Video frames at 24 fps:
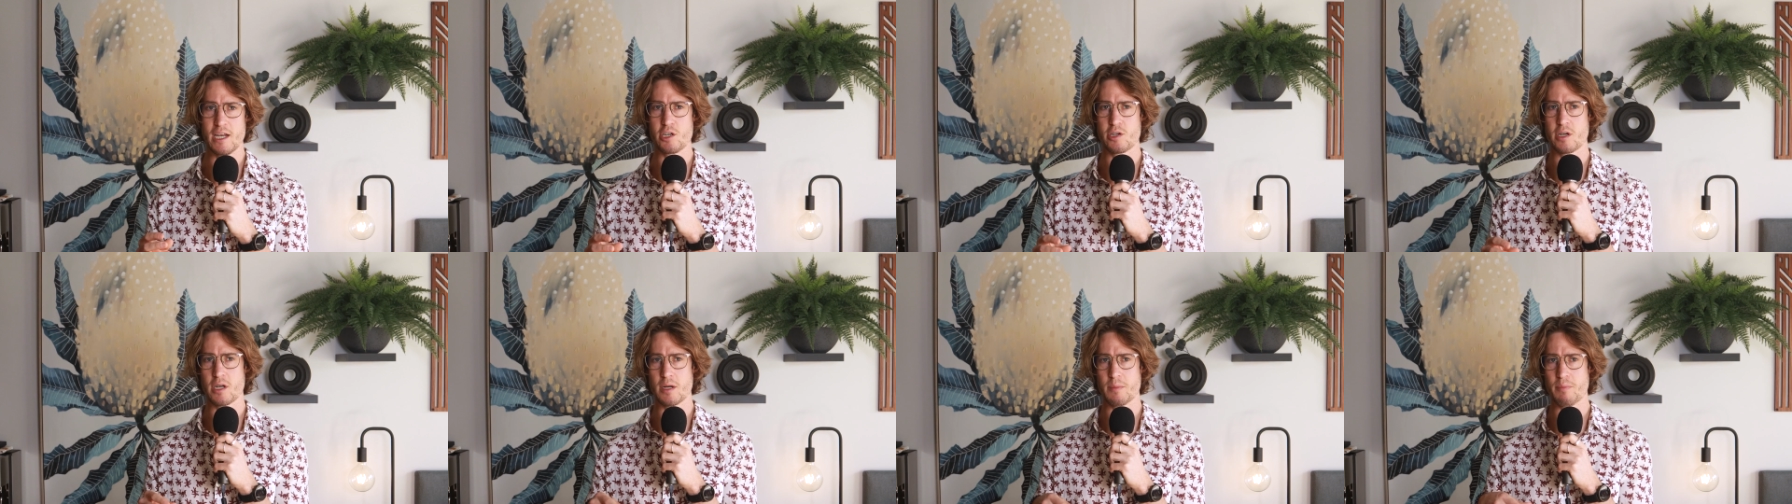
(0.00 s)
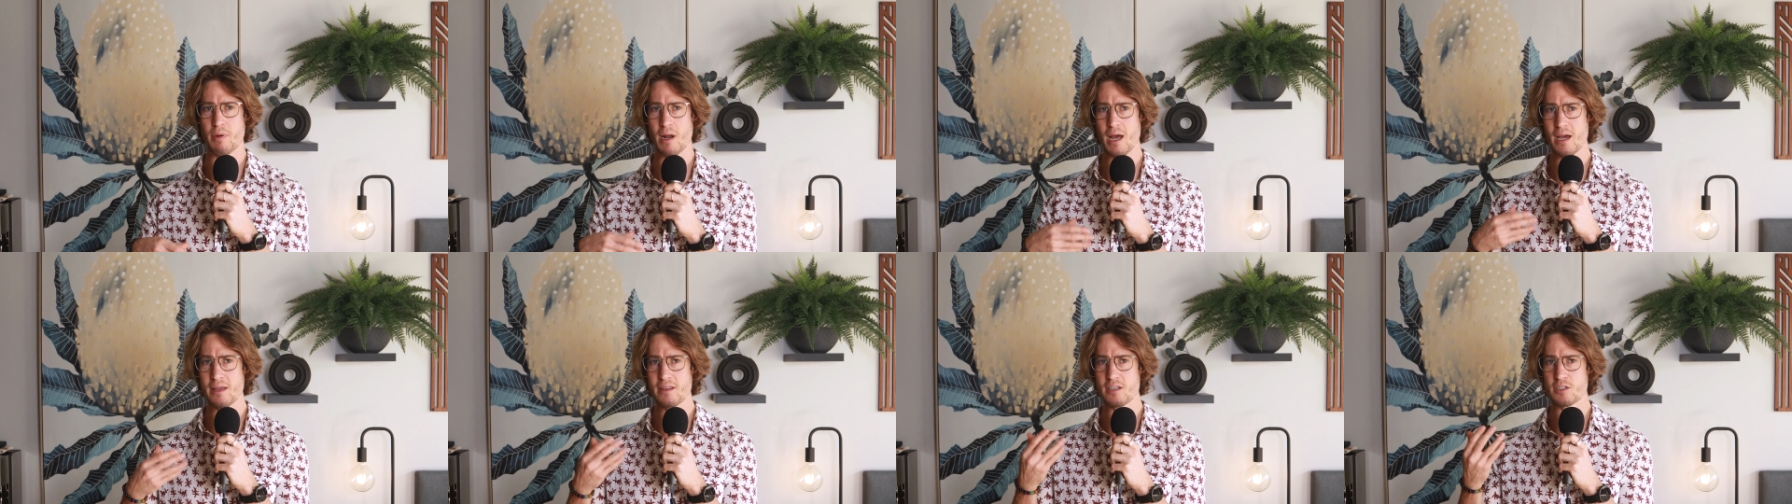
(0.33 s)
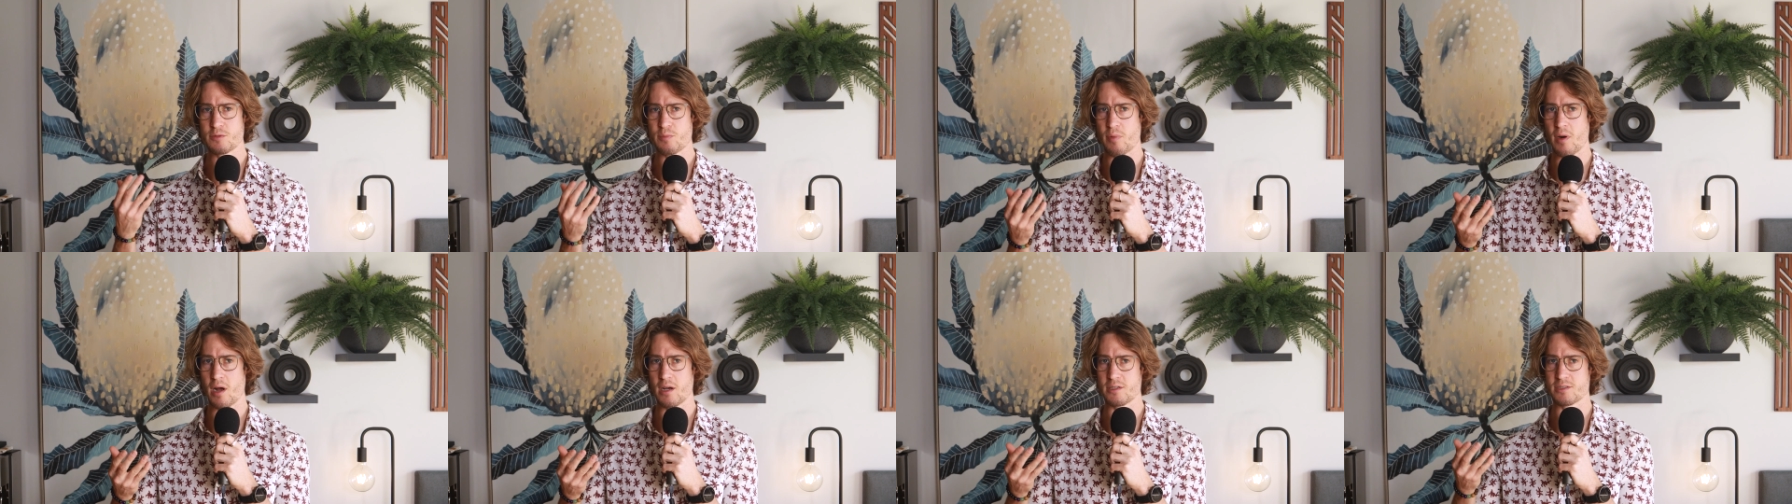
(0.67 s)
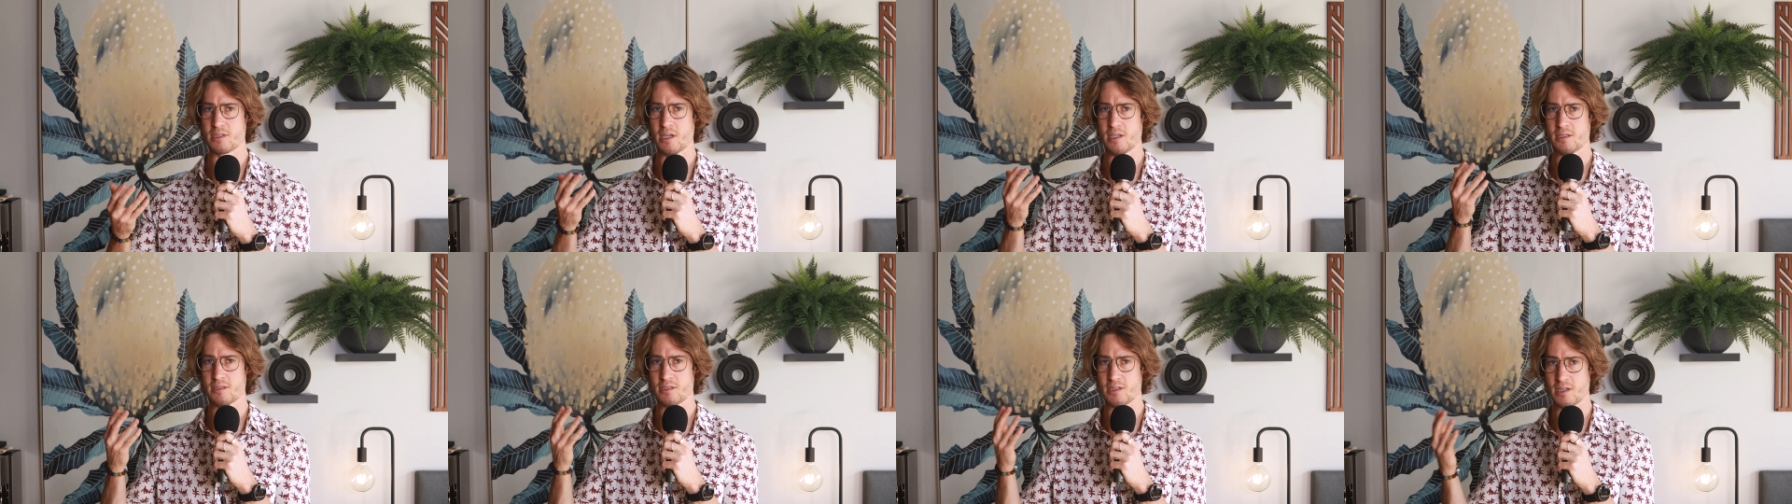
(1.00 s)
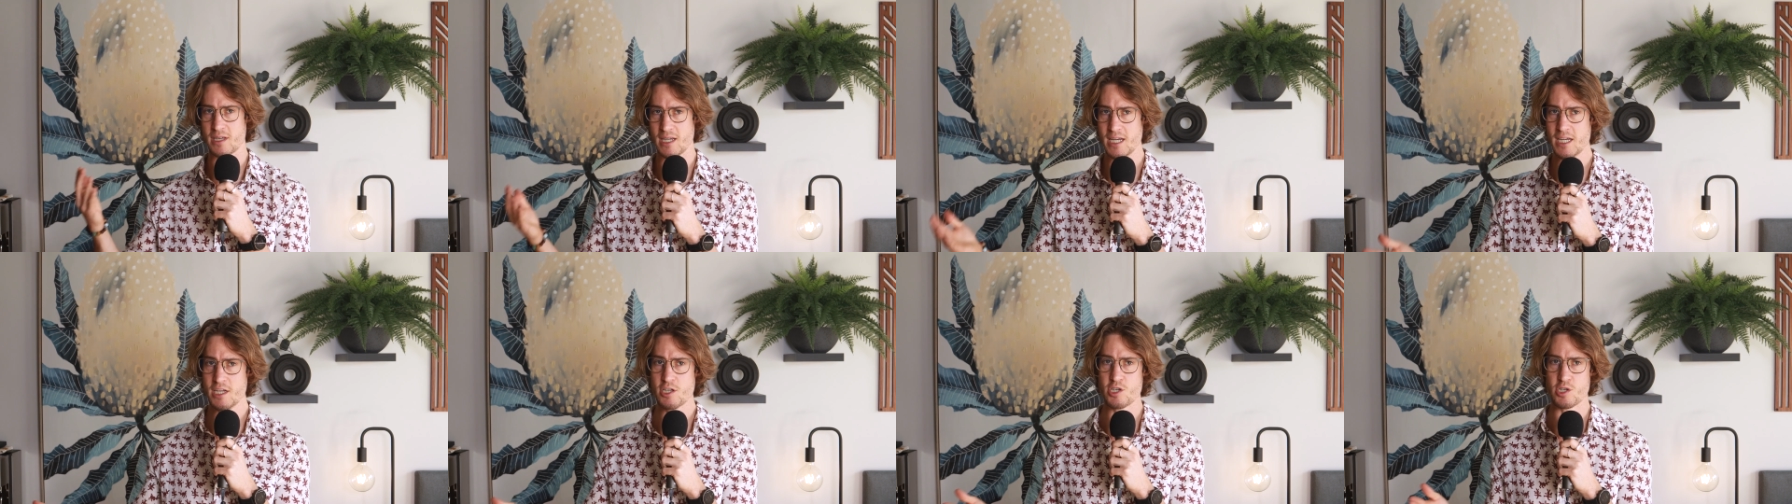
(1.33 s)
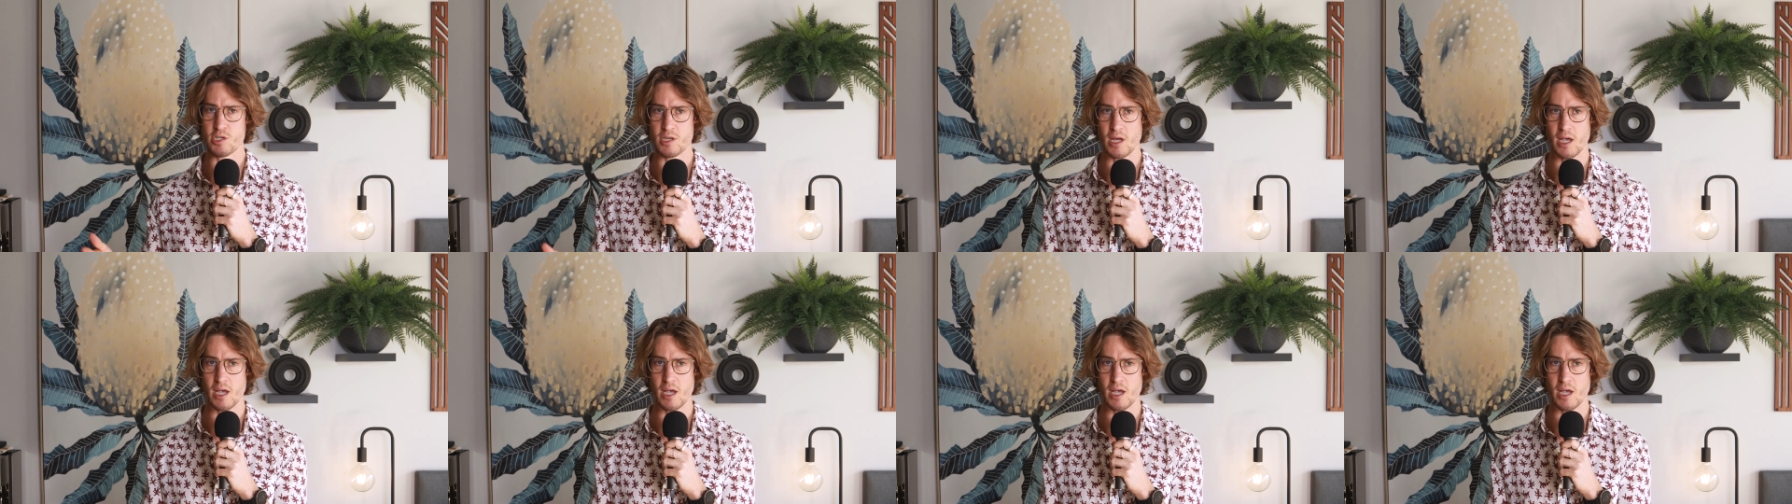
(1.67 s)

and you can apply this process to each